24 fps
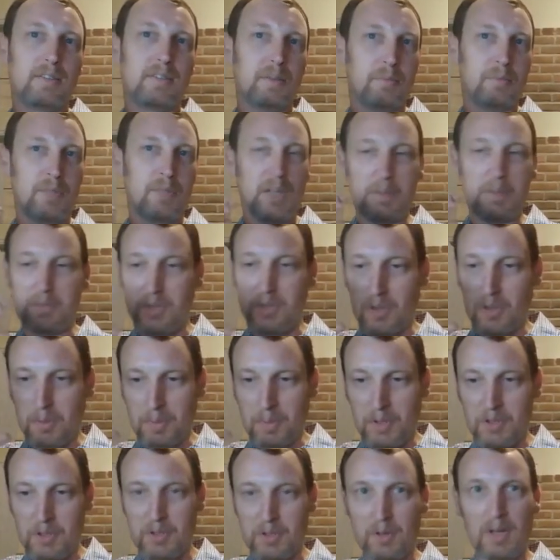Sometimes it
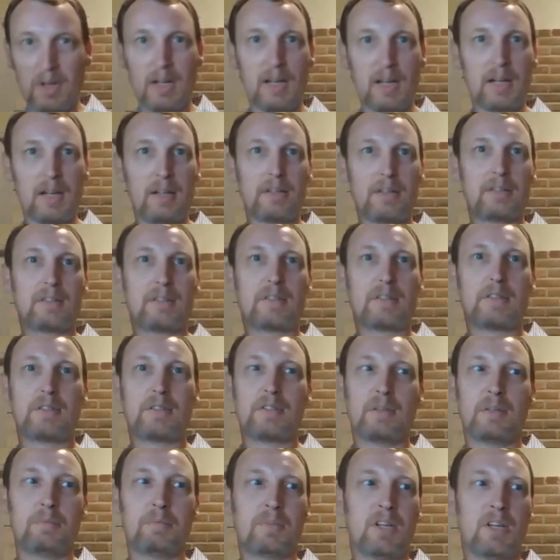opens your eyes.
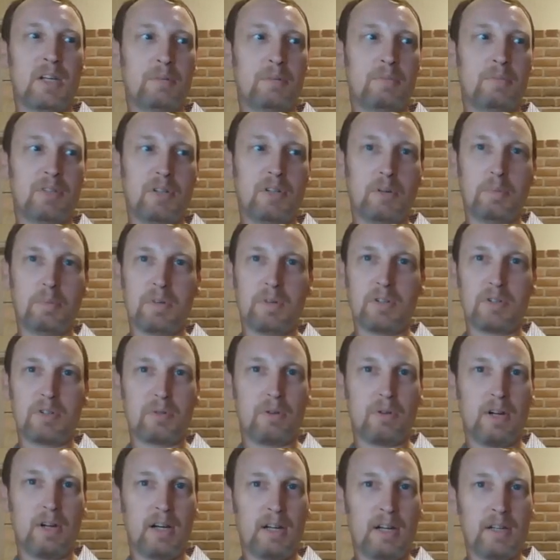Sometimes it opens
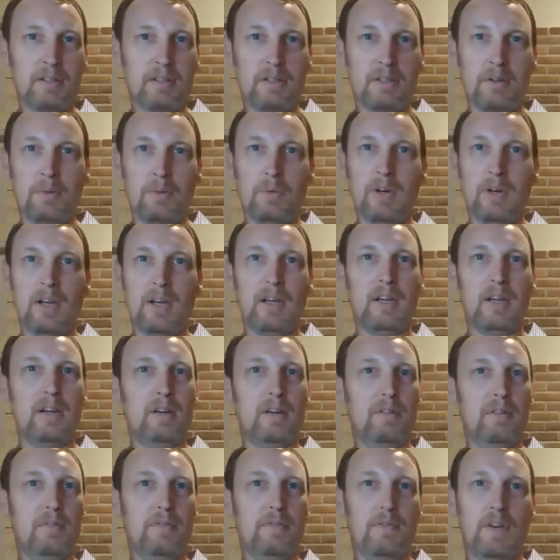your eyes in a way
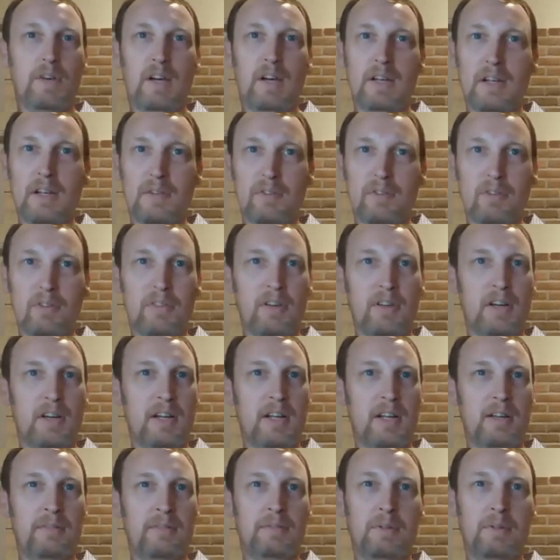of, I never thought
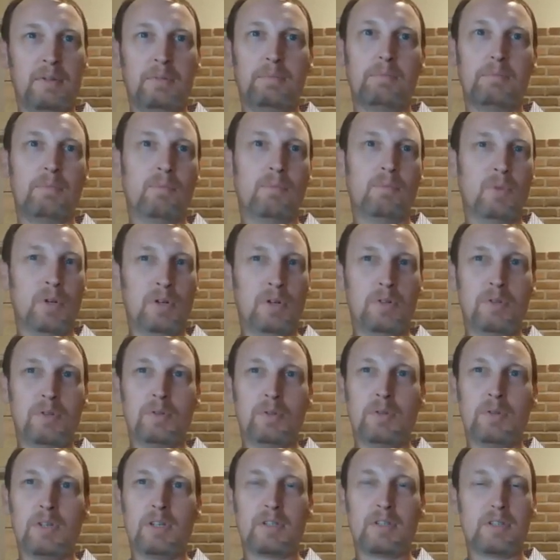I would want to
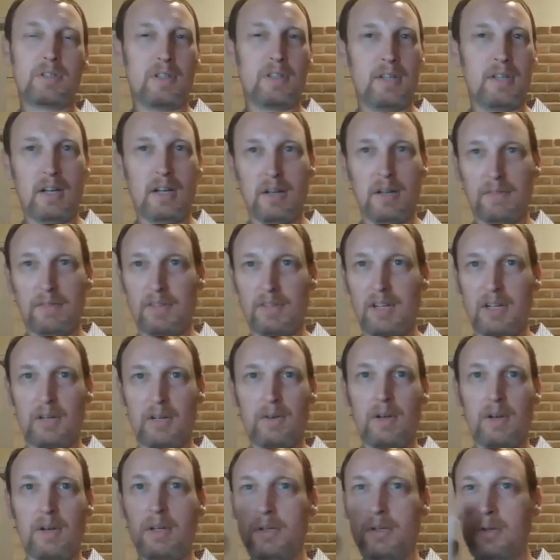do this, and now I've got a
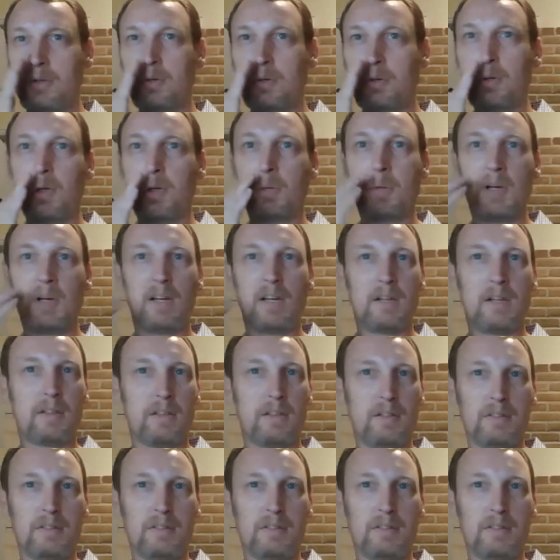great new career path.